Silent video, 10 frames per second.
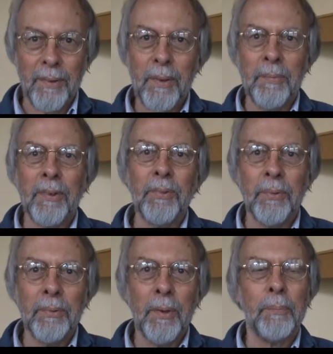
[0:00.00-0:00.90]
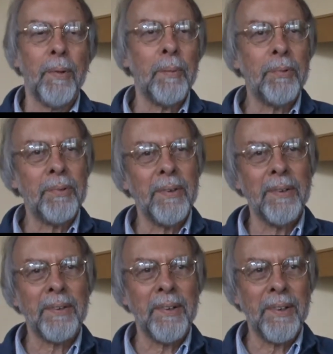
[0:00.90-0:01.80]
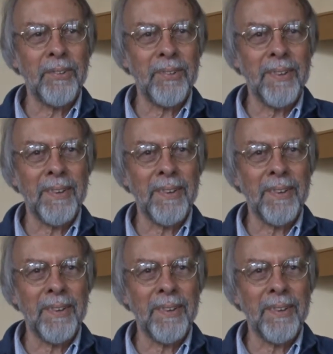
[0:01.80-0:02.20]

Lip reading: come into a proper incarnation.